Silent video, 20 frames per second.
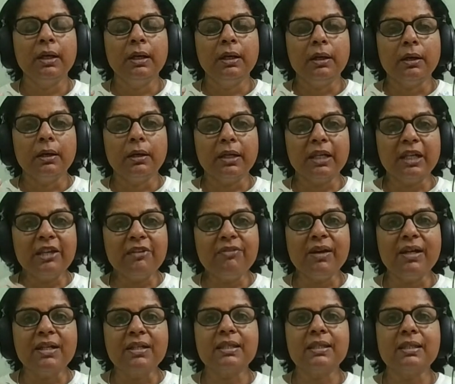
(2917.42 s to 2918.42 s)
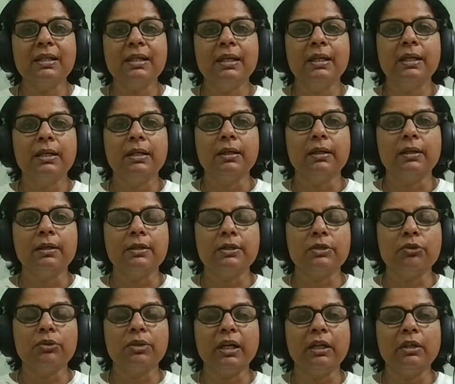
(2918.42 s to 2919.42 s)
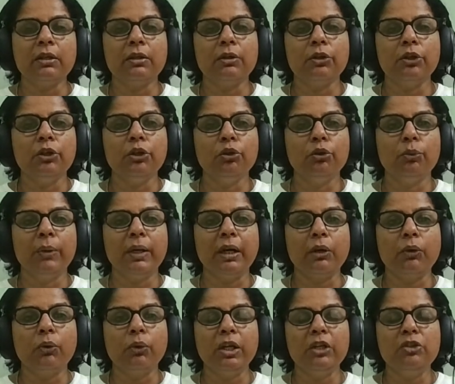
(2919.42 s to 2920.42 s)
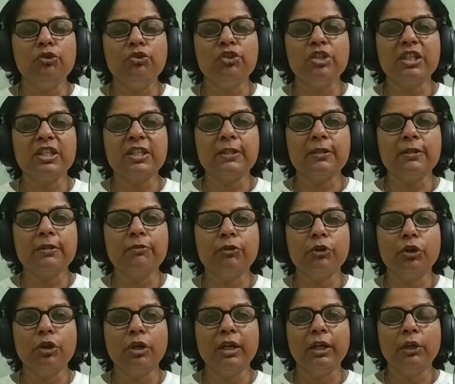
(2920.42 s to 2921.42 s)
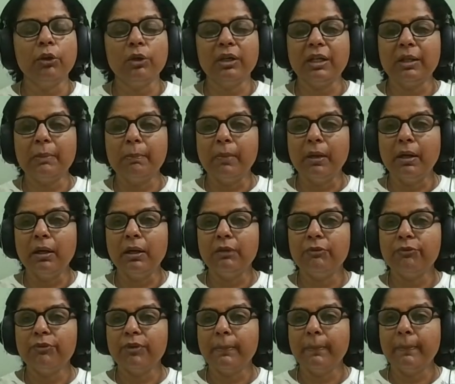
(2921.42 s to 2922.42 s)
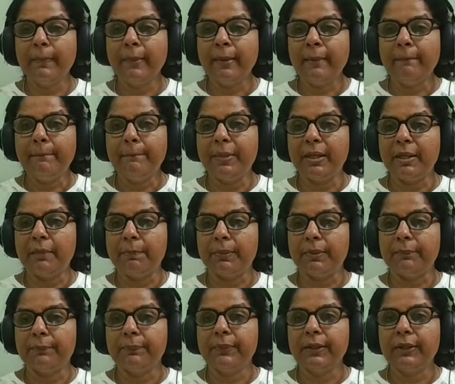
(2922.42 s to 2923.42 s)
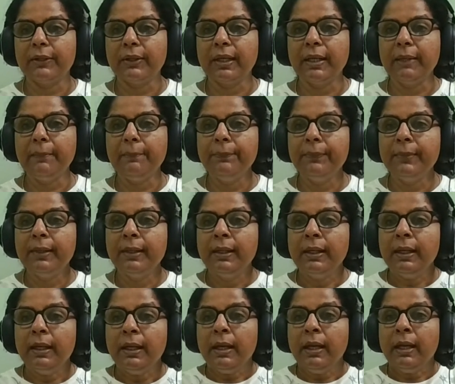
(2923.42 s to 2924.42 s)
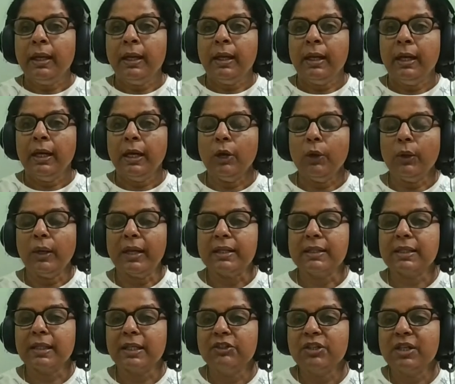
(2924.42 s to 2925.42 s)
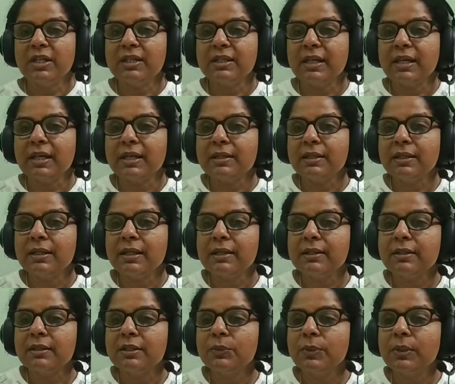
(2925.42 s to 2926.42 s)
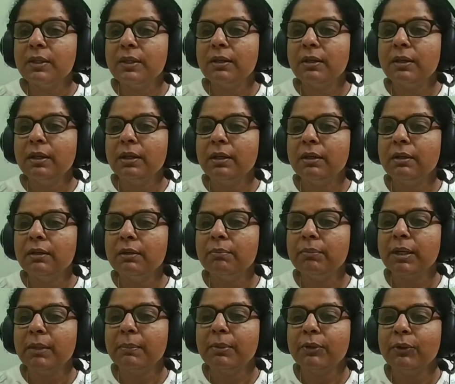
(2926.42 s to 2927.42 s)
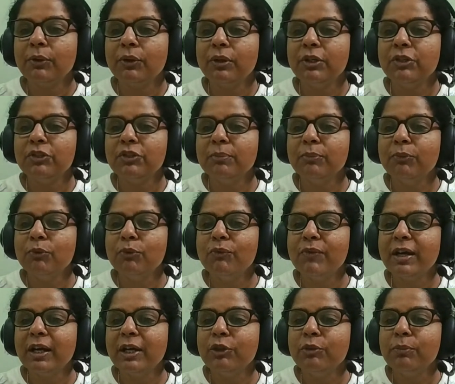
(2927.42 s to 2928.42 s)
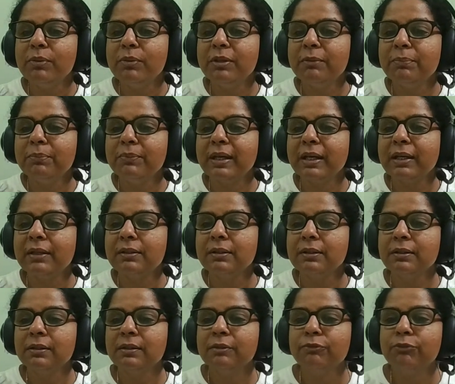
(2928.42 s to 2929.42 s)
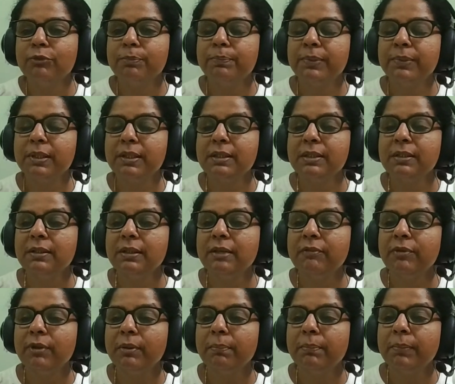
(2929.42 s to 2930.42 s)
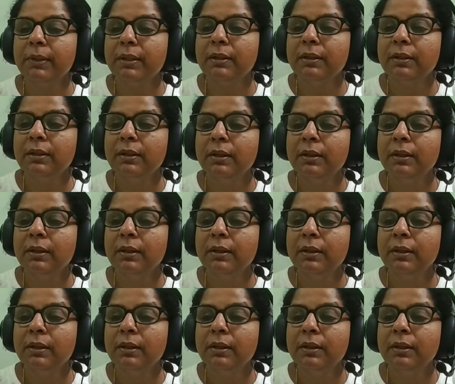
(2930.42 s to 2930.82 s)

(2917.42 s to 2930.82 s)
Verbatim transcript: uh, give us uh, so that, you know, we are going to just serve God and not demand from people. Okay. Okay, Sanjay says the lessons we're learning here in Bible College are more valuable and practical for personal development